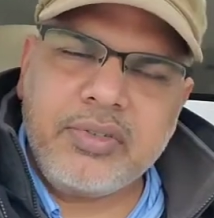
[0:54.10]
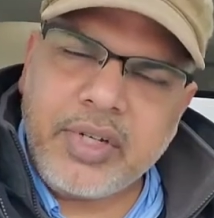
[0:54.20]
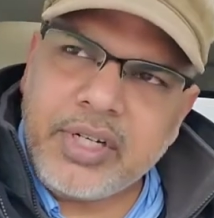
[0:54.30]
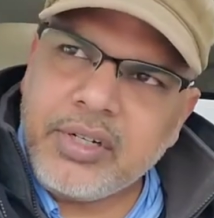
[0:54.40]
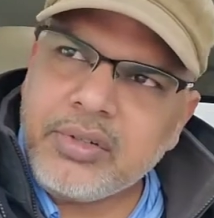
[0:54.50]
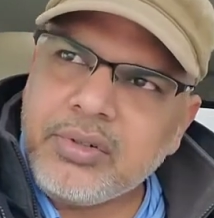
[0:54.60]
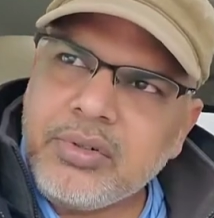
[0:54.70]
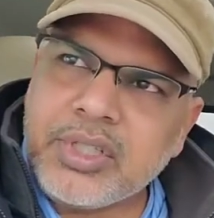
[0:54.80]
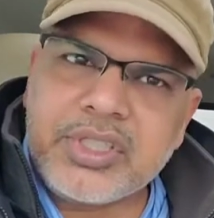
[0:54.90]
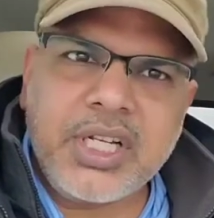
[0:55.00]
went
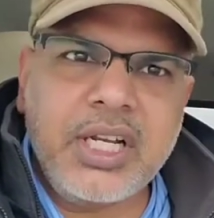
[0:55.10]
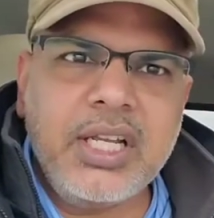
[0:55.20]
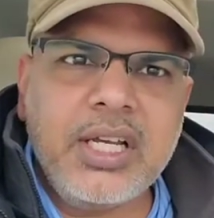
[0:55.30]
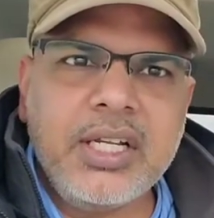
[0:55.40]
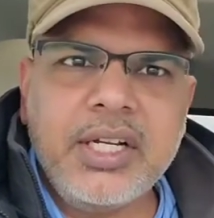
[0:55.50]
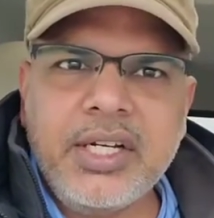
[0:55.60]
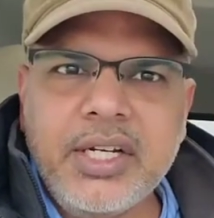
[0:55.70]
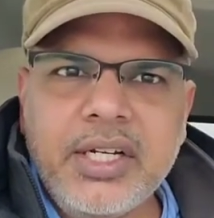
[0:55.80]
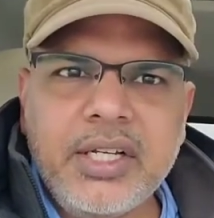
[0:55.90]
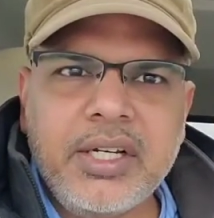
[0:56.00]
to Australia. He
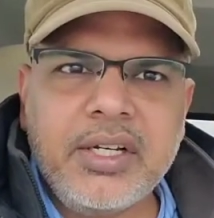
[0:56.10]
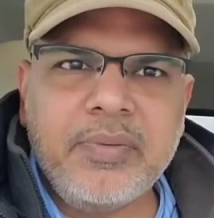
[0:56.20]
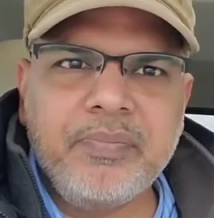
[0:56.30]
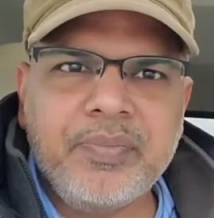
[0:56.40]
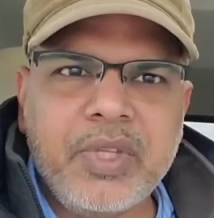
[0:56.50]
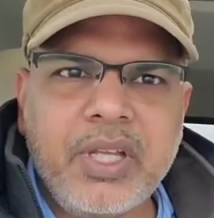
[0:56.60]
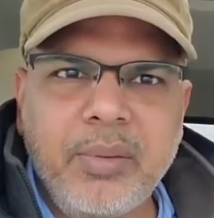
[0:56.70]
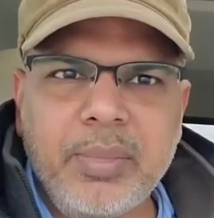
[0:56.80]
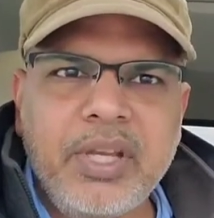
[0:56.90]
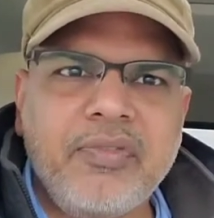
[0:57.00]
did
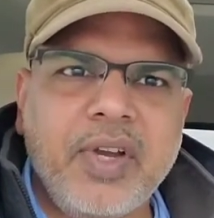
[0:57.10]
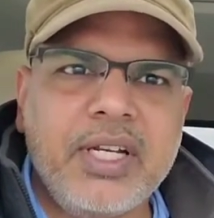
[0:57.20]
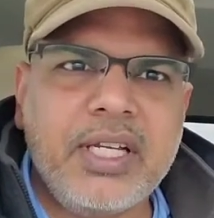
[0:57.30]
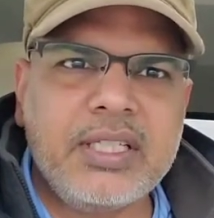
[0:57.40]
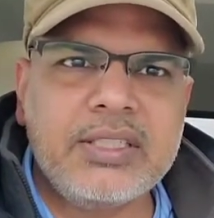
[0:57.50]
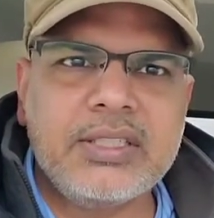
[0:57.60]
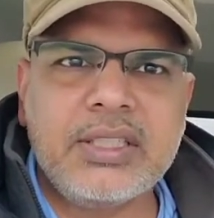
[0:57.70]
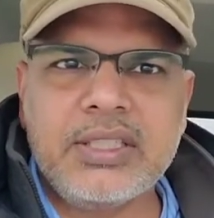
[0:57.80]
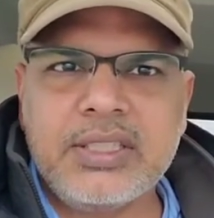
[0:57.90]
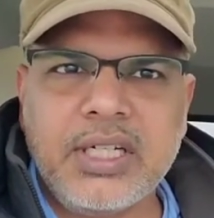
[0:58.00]
MBA finance.
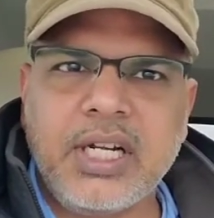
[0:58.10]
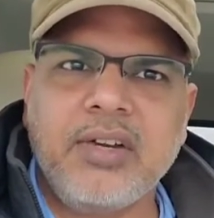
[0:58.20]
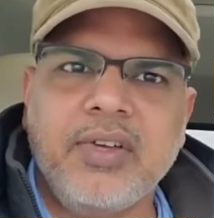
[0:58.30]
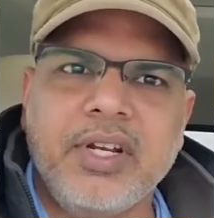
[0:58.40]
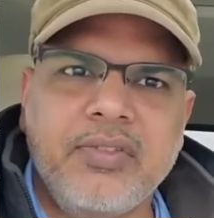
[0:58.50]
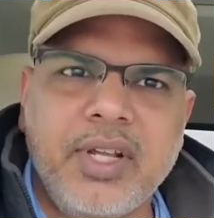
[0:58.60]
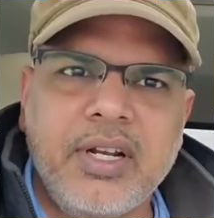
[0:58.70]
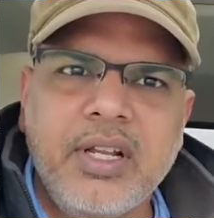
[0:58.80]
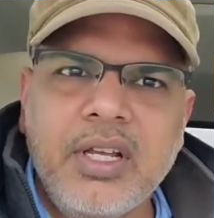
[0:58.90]
He settled very well.